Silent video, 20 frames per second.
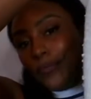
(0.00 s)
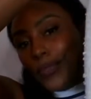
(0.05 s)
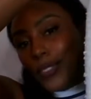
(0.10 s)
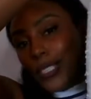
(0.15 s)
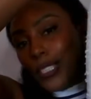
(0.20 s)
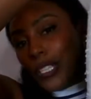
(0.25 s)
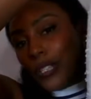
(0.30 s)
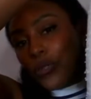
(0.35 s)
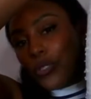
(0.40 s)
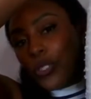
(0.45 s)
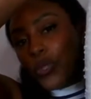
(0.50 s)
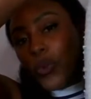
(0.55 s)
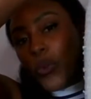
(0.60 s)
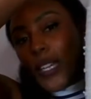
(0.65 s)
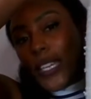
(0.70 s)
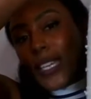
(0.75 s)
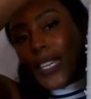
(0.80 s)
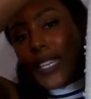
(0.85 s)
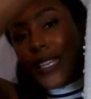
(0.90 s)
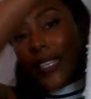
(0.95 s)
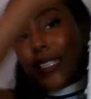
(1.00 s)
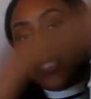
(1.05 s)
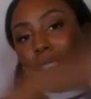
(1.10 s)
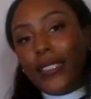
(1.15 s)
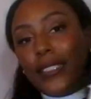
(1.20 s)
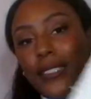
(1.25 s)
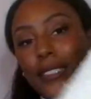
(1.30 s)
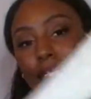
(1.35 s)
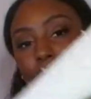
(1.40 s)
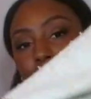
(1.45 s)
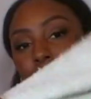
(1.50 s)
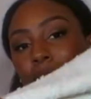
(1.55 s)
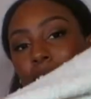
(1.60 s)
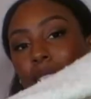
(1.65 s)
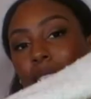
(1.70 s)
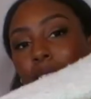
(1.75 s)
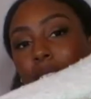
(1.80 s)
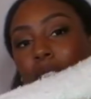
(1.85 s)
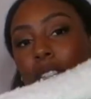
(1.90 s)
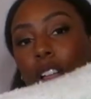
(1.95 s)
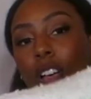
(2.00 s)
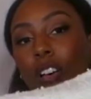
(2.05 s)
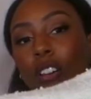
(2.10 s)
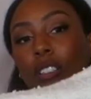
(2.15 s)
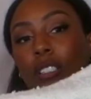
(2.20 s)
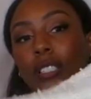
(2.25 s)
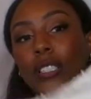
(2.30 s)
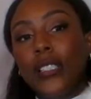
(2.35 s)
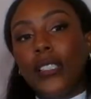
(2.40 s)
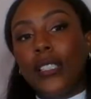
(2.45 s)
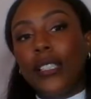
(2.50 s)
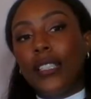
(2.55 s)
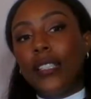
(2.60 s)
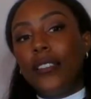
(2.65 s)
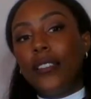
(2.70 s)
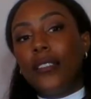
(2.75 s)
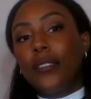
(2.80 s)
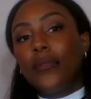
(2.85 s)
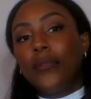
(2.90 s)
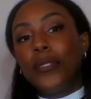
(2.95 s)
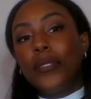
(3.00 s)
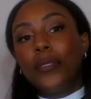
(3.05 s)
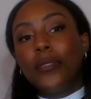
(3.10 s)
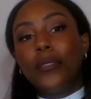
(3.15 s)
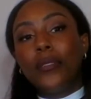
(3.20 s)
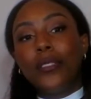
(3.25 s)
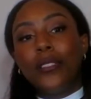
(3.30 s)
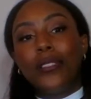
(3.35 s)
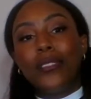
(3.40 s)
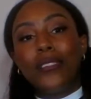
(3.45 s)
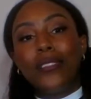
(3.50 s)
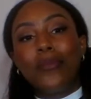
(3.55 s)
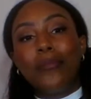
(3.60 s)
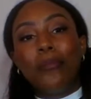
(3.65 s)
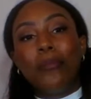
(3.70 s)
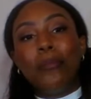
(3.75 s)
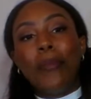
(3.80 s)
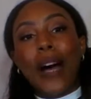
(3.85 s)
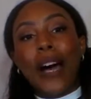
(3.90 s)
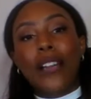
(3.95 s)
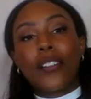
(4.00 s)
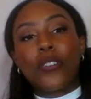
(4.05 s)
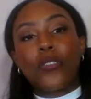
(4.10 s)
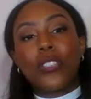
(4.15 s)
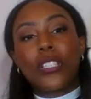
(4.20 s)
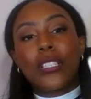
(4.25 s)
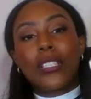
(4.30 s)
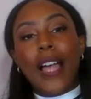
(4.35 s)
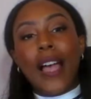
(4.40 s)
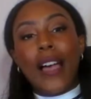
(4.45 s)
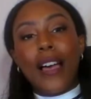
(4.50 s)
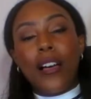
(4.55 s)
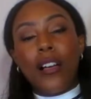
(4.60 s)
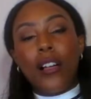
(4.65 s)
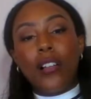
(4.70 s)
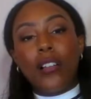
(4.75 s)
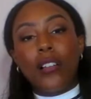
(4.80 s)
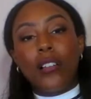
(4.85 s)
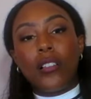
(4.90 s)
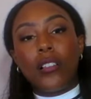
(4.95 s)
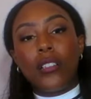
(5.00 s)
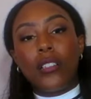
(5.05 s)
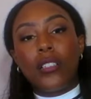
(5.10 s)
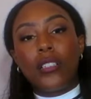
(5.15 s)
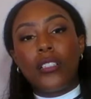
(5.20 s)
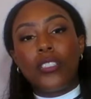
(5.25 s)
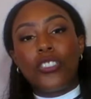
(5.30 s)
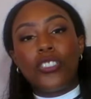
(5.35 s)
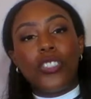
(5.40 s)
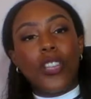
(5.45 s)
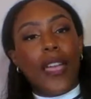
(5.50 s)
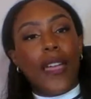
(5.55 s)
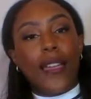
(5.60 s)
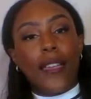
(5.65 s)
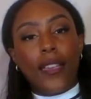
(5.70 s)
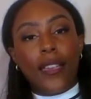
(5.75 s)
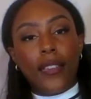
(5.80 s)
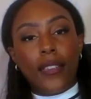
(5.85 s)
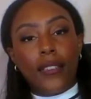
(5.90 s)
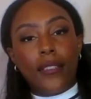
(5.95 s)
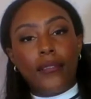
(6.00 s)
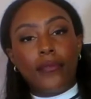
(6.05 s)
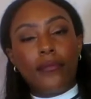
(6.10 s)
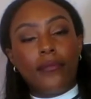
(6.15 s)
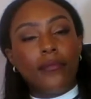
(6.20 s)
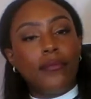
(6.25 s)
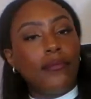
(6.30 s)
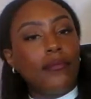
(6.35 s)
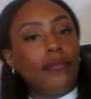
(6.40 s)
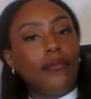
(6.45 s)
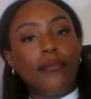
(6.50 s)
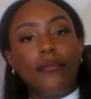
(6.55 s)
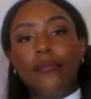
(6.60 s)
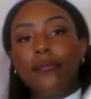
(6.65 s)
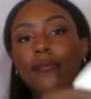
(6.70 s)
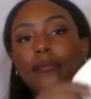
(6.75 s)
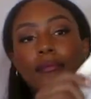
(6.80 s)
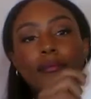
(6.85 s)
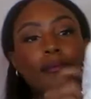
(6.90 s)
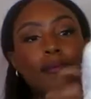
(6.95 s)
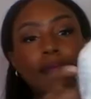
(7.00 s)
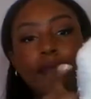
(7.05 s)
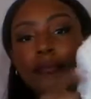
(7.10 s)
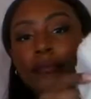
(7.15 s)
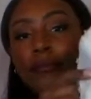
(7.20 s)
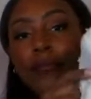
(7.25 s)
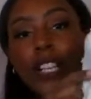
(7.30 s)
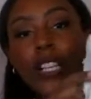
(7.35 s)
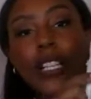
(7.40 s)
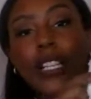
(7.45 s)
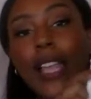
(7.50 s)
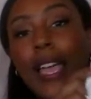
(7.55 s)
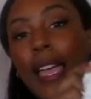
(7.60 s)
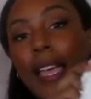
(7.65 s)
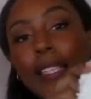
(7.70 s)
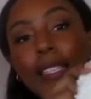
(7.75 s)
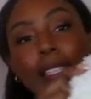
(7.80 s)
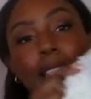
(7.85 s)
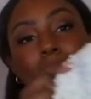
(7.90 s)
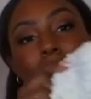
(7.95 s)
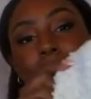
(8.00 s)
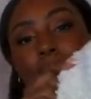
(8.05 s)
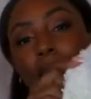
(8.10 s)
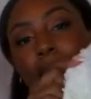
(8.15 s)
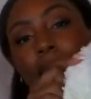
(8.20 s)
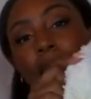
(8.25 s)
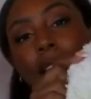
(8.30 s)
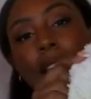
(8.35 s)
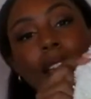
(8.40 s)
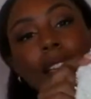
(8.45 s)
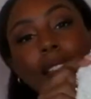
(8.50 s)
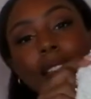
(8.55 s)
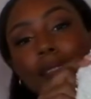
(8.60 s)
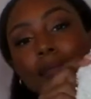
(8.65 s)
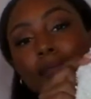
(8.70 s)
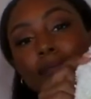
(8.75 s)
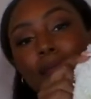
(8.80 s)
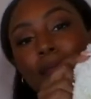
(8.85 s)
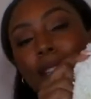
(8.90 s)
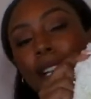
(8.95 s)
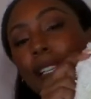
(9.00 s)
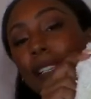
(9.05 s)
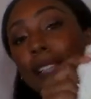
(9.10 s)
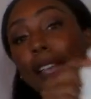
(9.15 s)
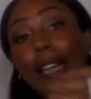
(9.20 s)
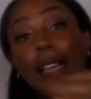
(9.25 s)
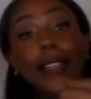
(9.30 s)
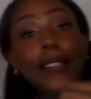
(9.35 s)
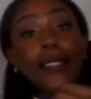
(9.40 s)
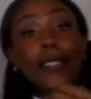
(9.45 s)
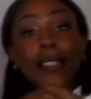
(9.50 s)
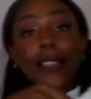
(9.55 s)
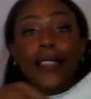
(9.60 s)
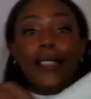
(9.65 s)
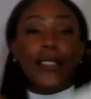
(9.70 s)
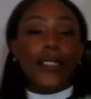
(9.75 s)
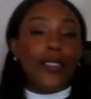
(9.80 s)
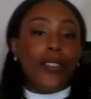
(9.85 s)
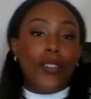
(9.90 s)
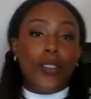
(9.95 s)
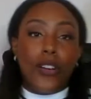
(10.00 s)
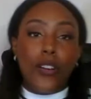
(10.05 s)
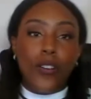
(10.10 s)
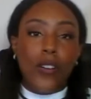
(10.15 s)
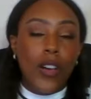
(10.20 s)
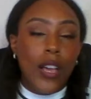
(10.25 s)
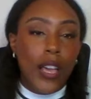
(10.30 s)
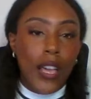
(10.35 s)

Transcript: You know, tweed, long sleeve, model style jacket. Classic design, classic, you know.